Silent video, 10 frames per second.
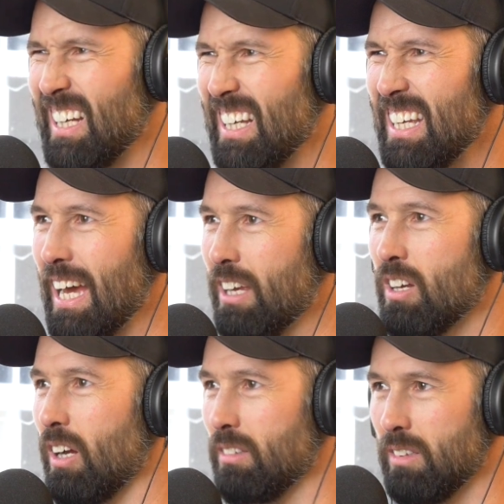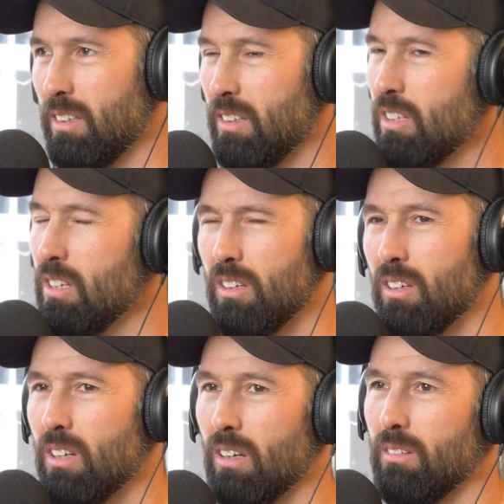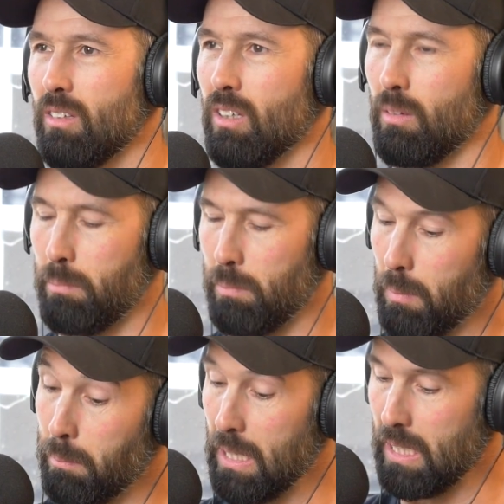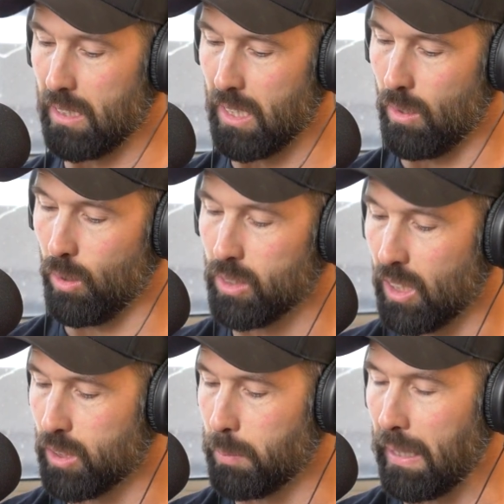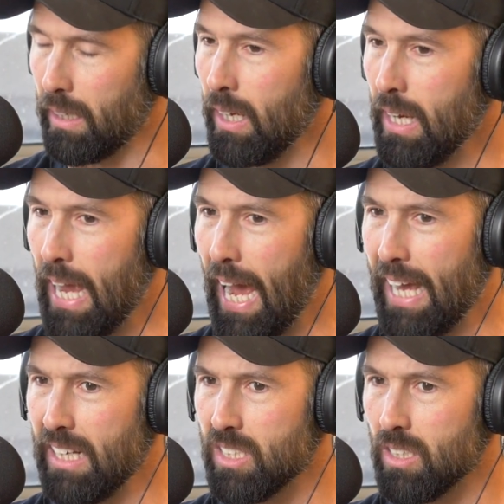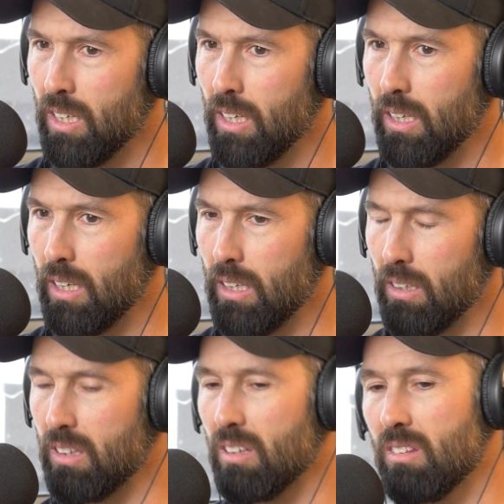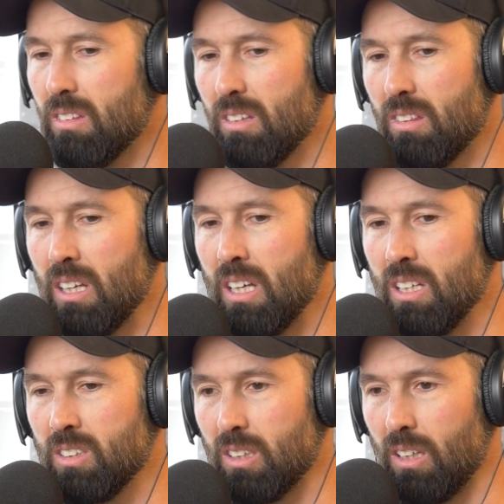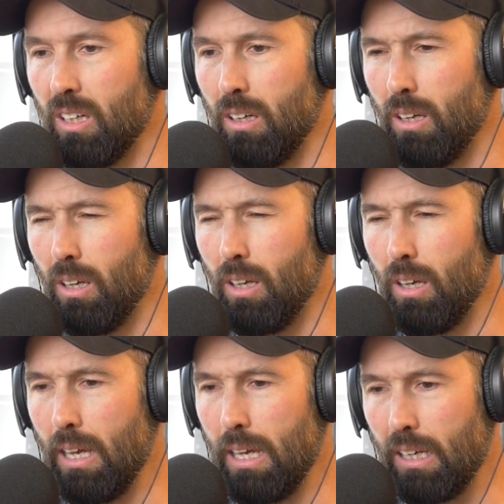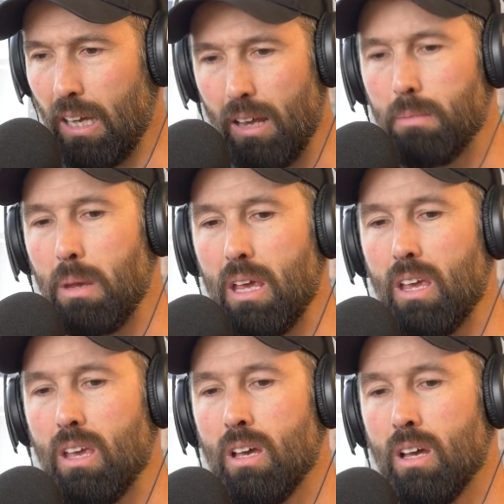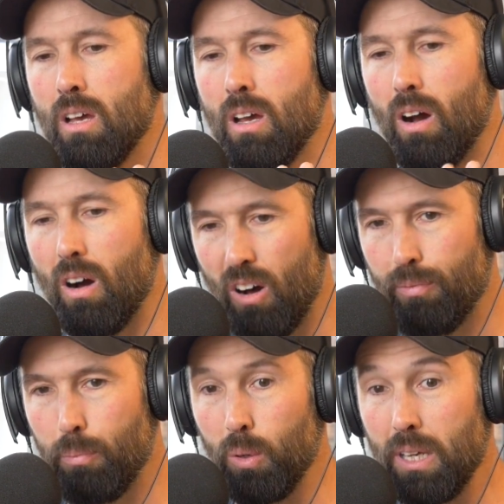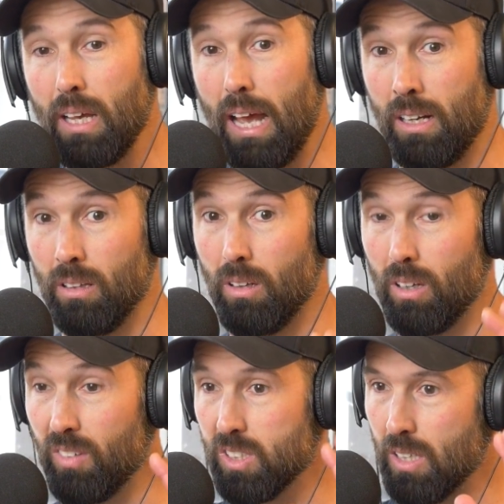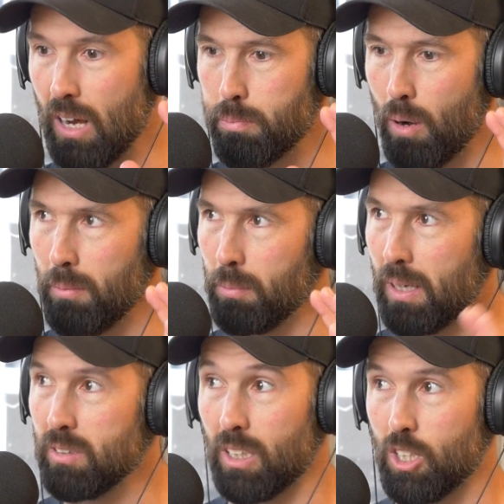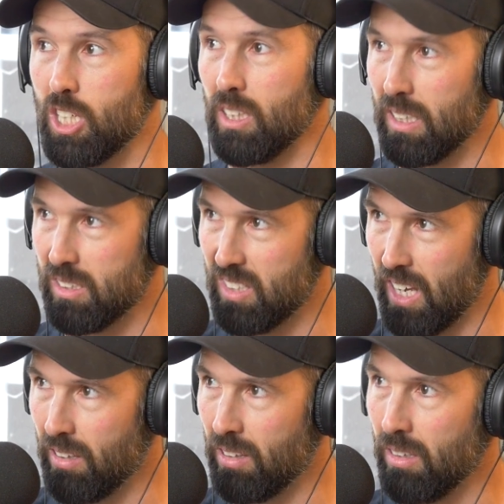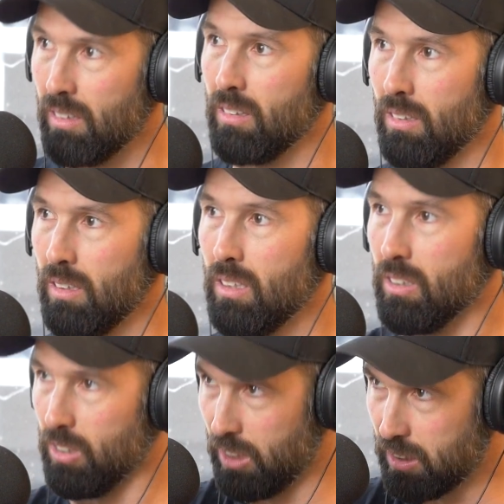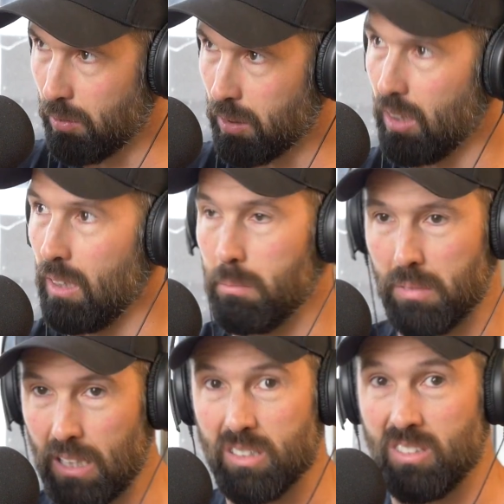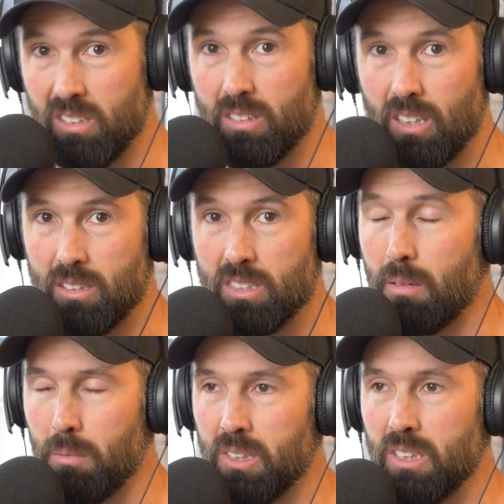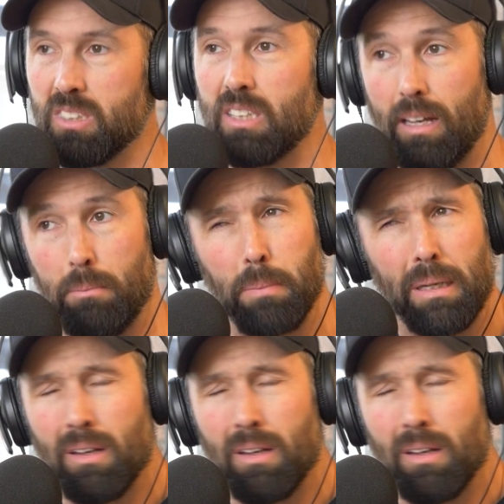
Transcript: Yeah, you're not, you, are not, you're not beating a dead horse, so to speak. And the the thing is, uh, it can be off putting, and a lot of us in our primal brains like, shit, that's death. You see someone go limp, that's that someone is dead. But